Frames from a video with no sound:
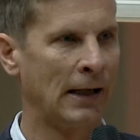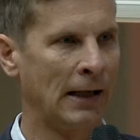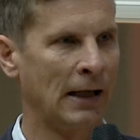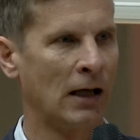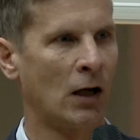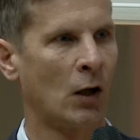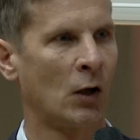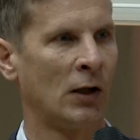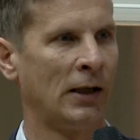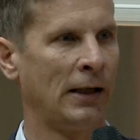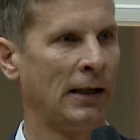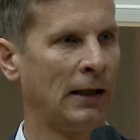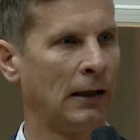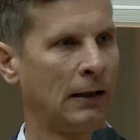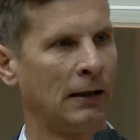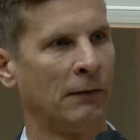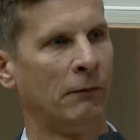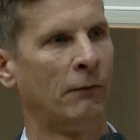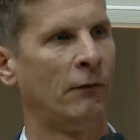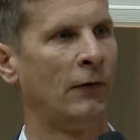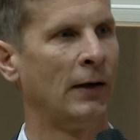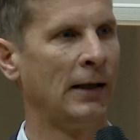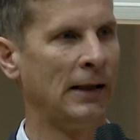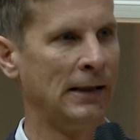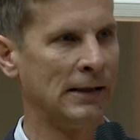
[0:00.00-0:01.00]
chaotic
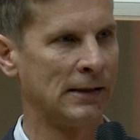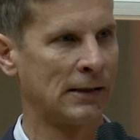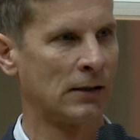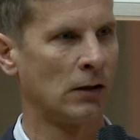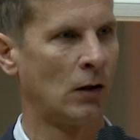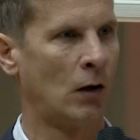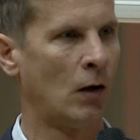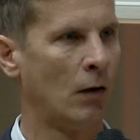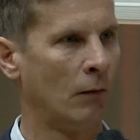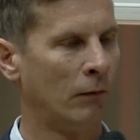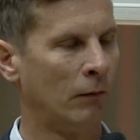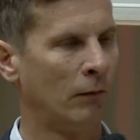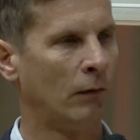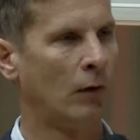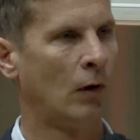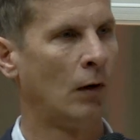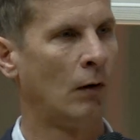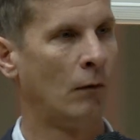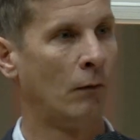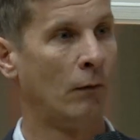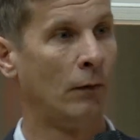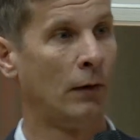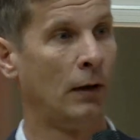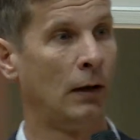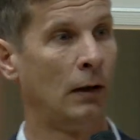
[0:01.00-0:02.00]
phase
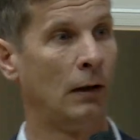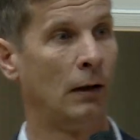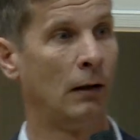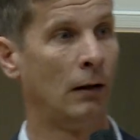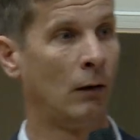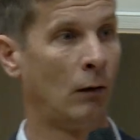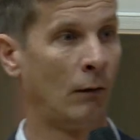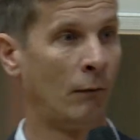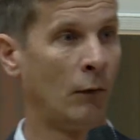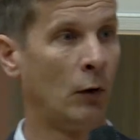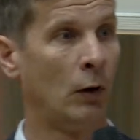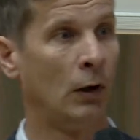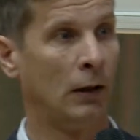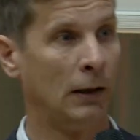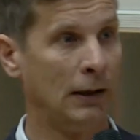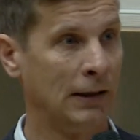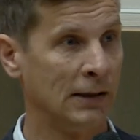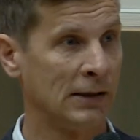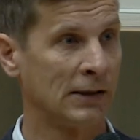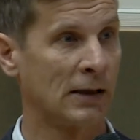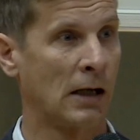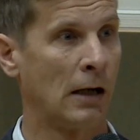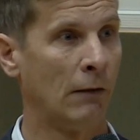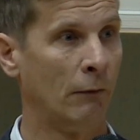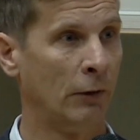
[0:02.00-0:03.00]
of early
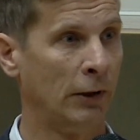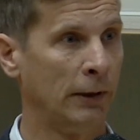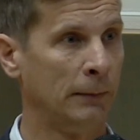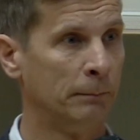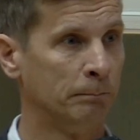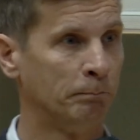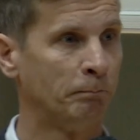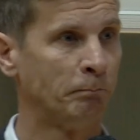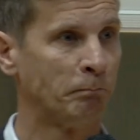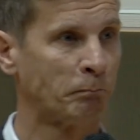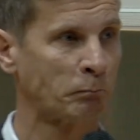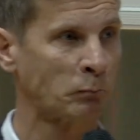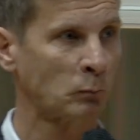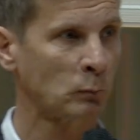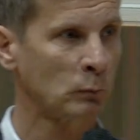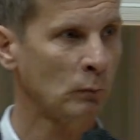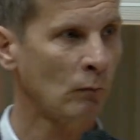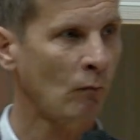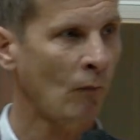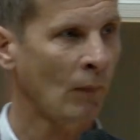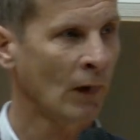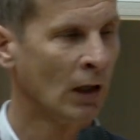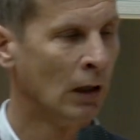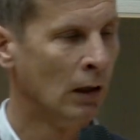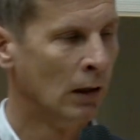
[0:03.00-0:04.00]
discovery.
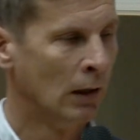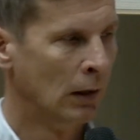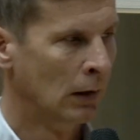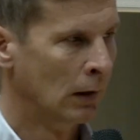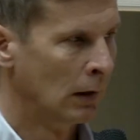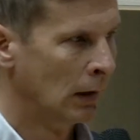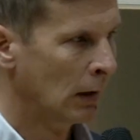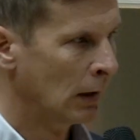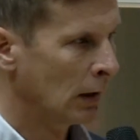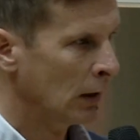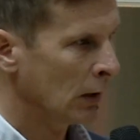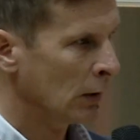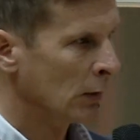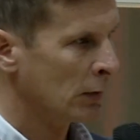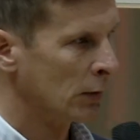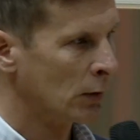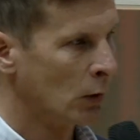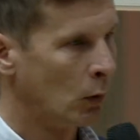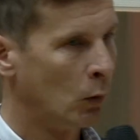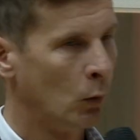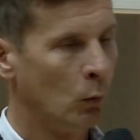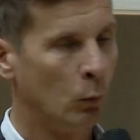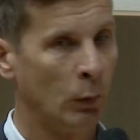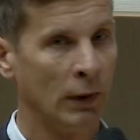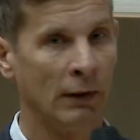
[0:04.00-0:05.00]

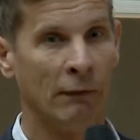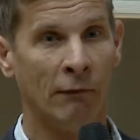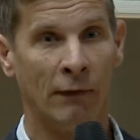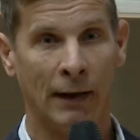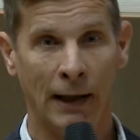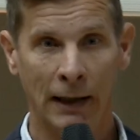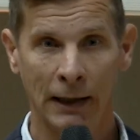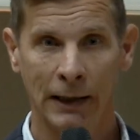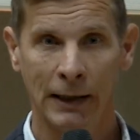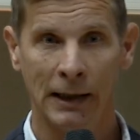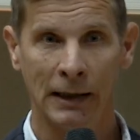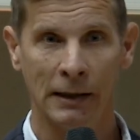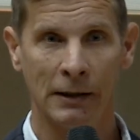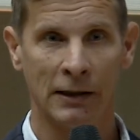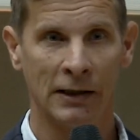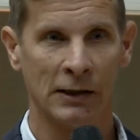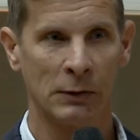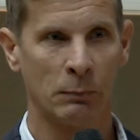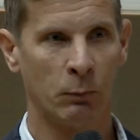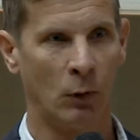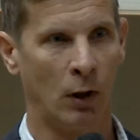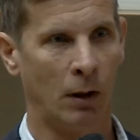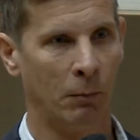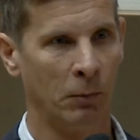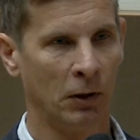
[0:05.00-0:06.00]
So we have validated
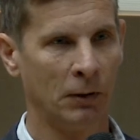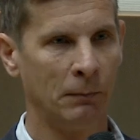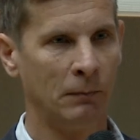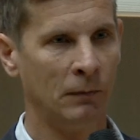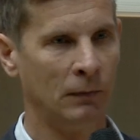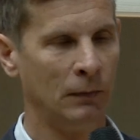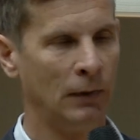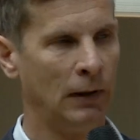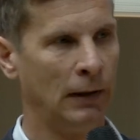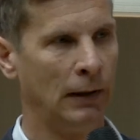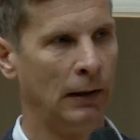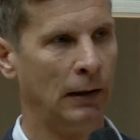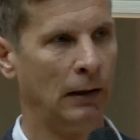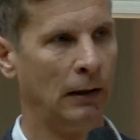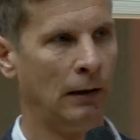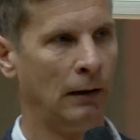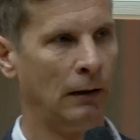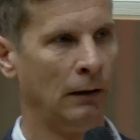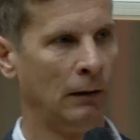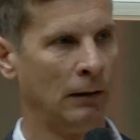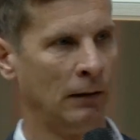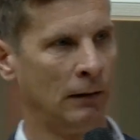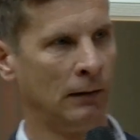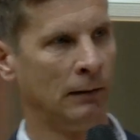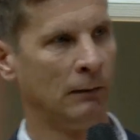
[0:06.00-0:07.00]
this problem,
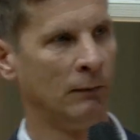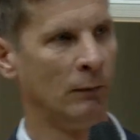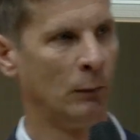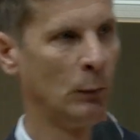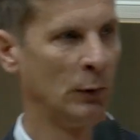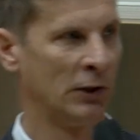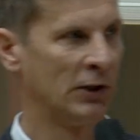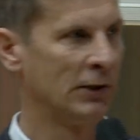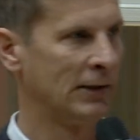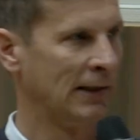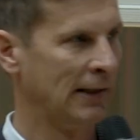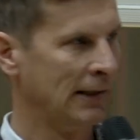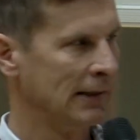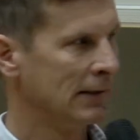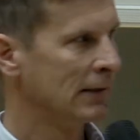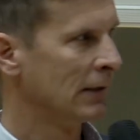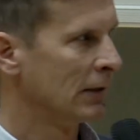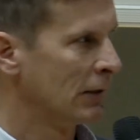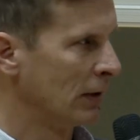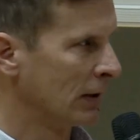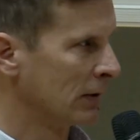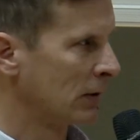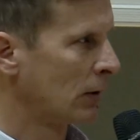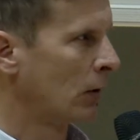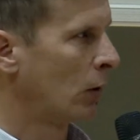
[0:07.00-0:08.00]
which is easy,
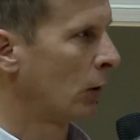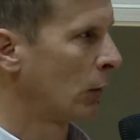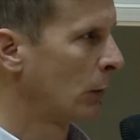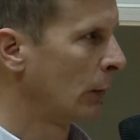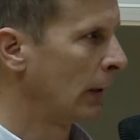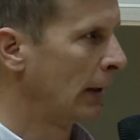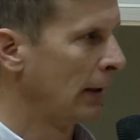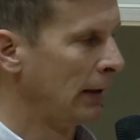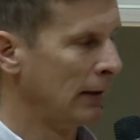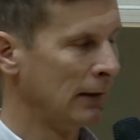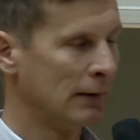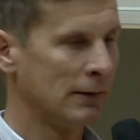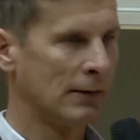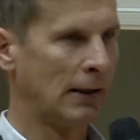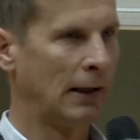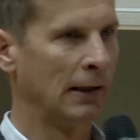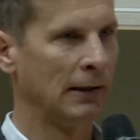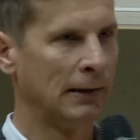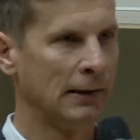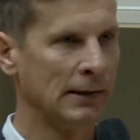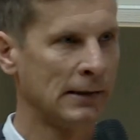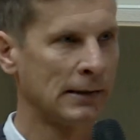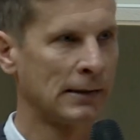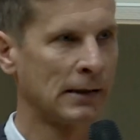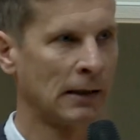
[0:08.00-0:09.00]
just talk to any
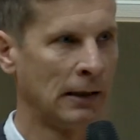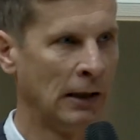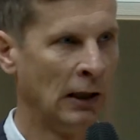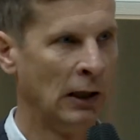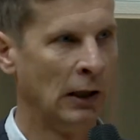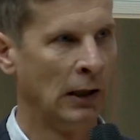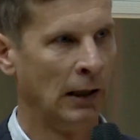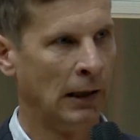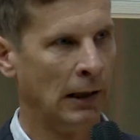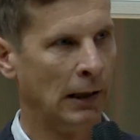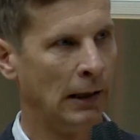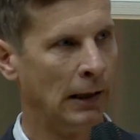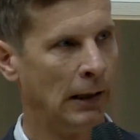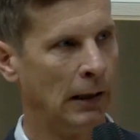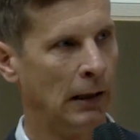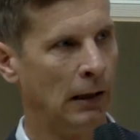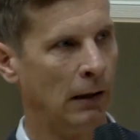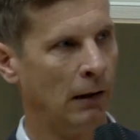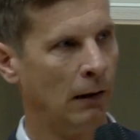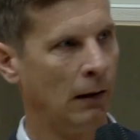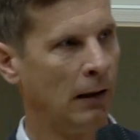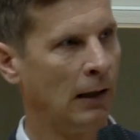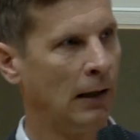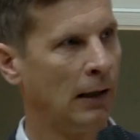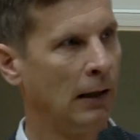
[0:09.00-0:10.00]
scientist.
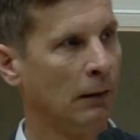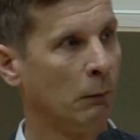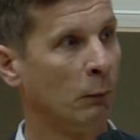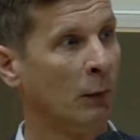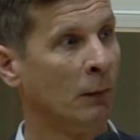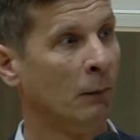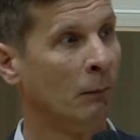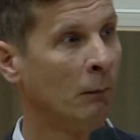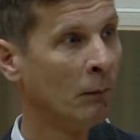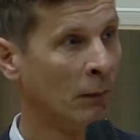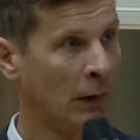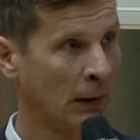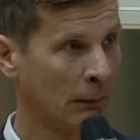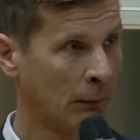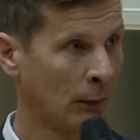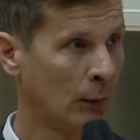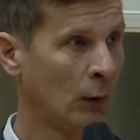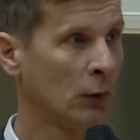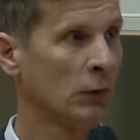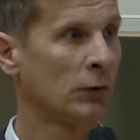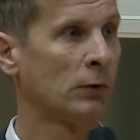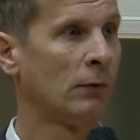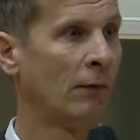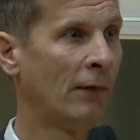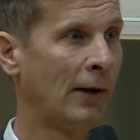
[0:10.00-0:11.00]
But we
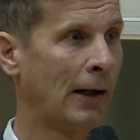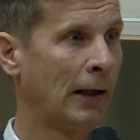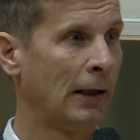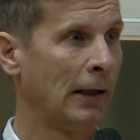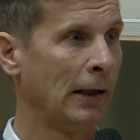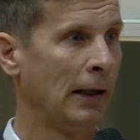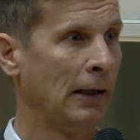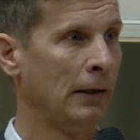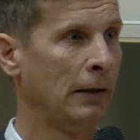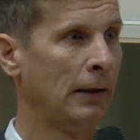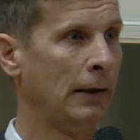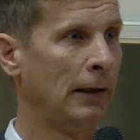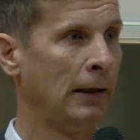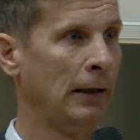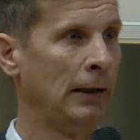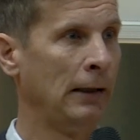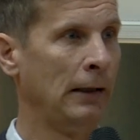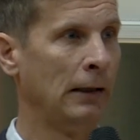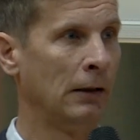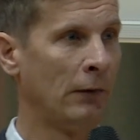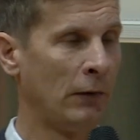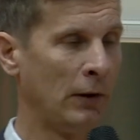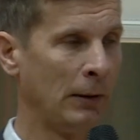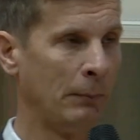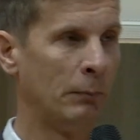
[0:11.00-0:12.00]
also validated
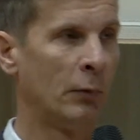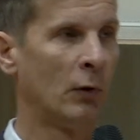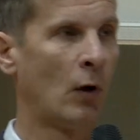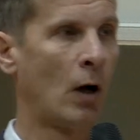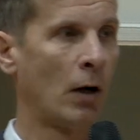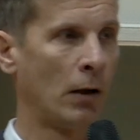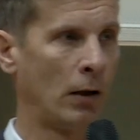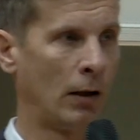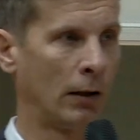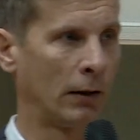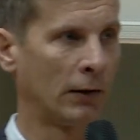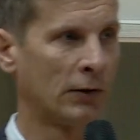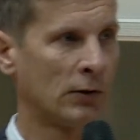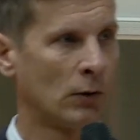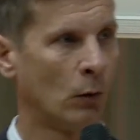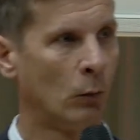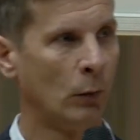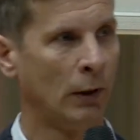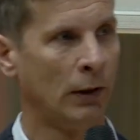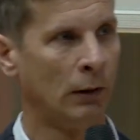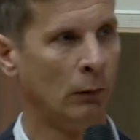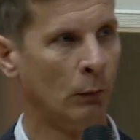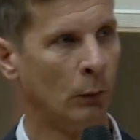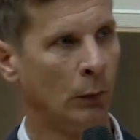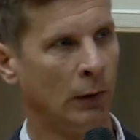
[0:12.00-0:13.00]
the product. So
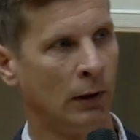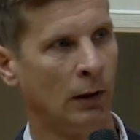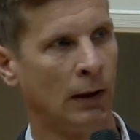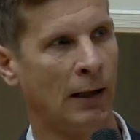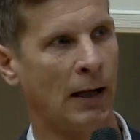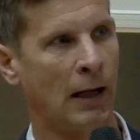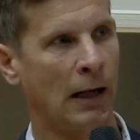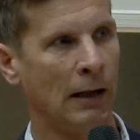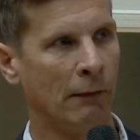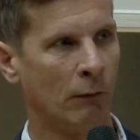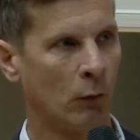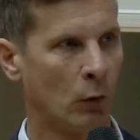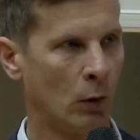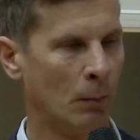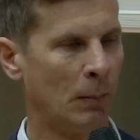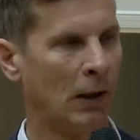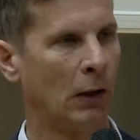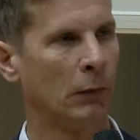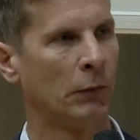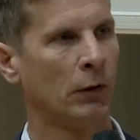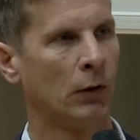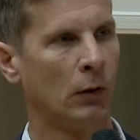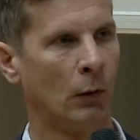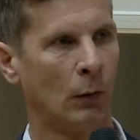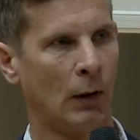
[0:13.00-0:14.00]
we're live or
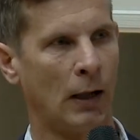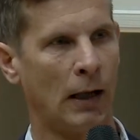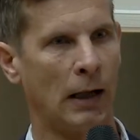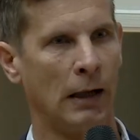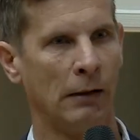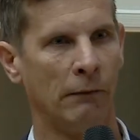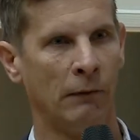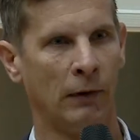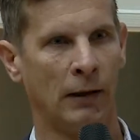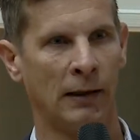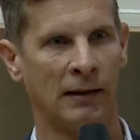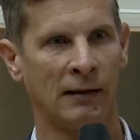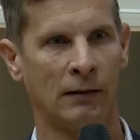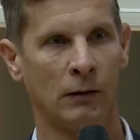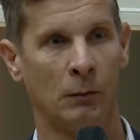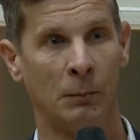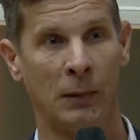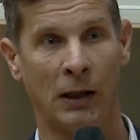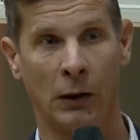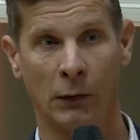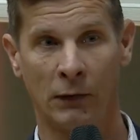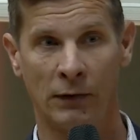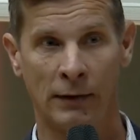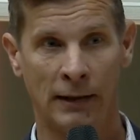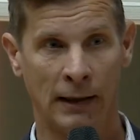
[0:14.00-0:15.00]
about to go live at
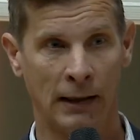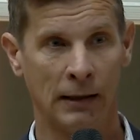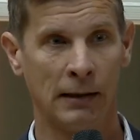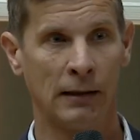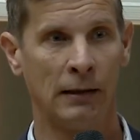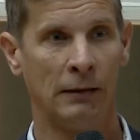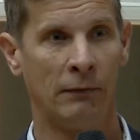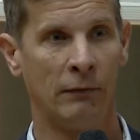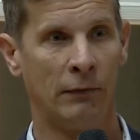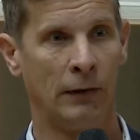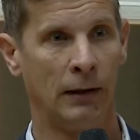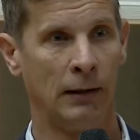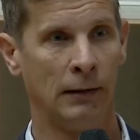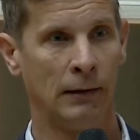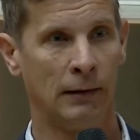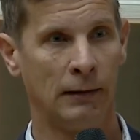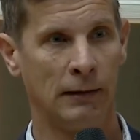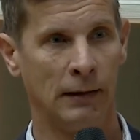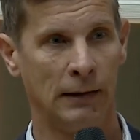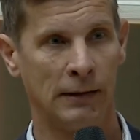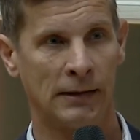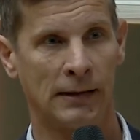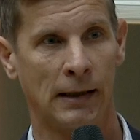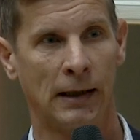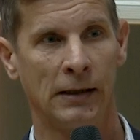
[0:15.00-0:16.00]
about 10
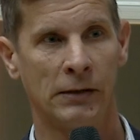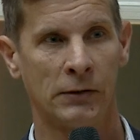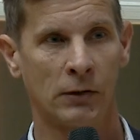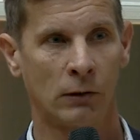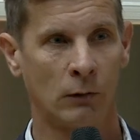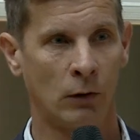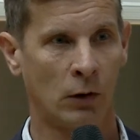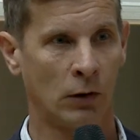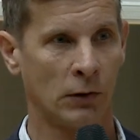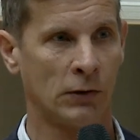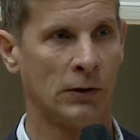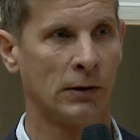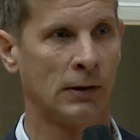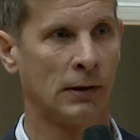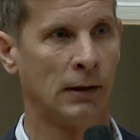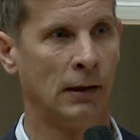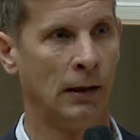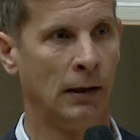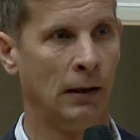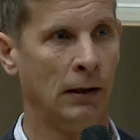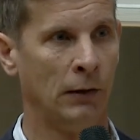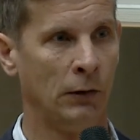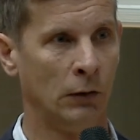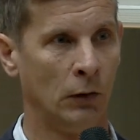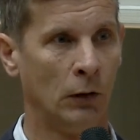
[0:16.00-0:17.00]
different sites across
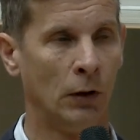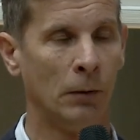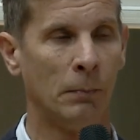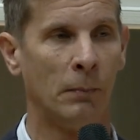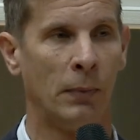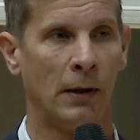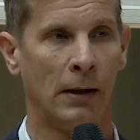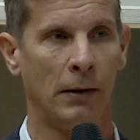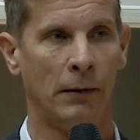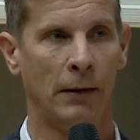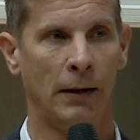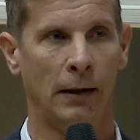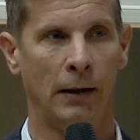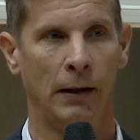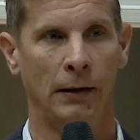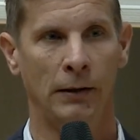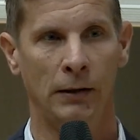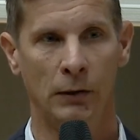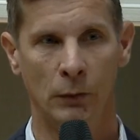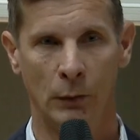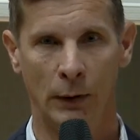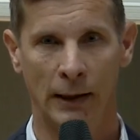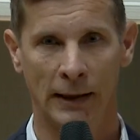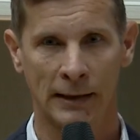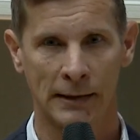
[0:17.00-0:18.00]
Europe and the
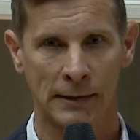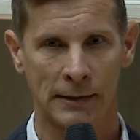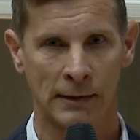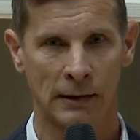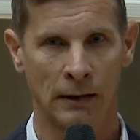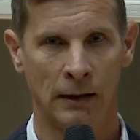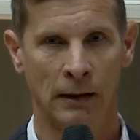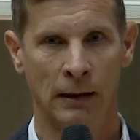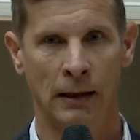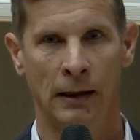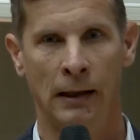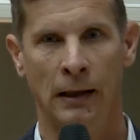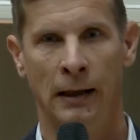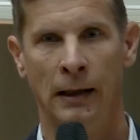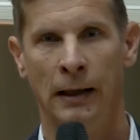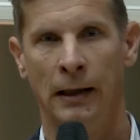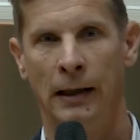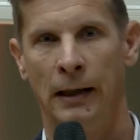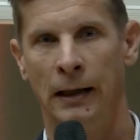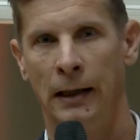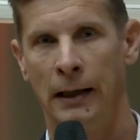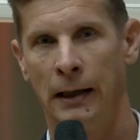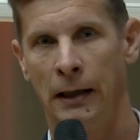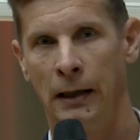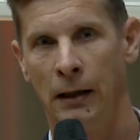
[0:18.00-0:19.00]
US.
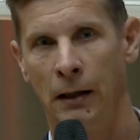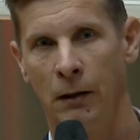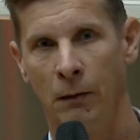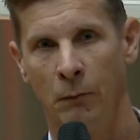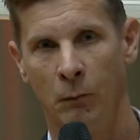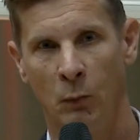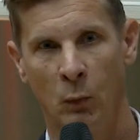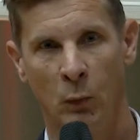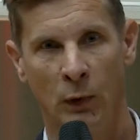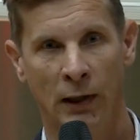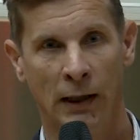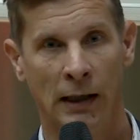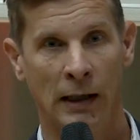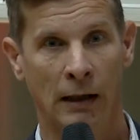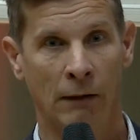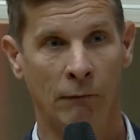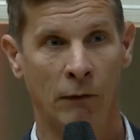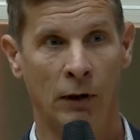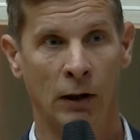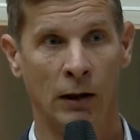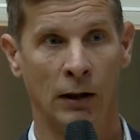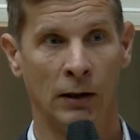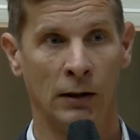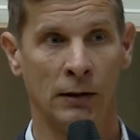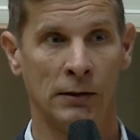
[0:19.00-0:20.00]
We
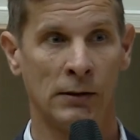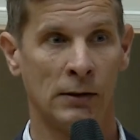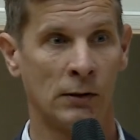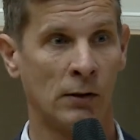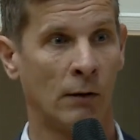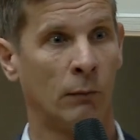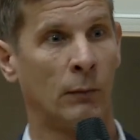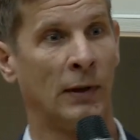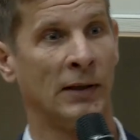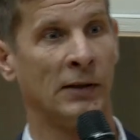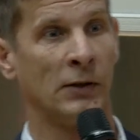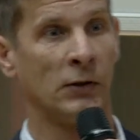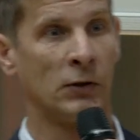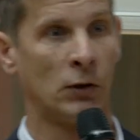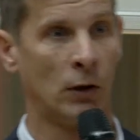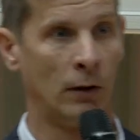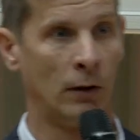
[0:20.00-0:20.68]
have a software as a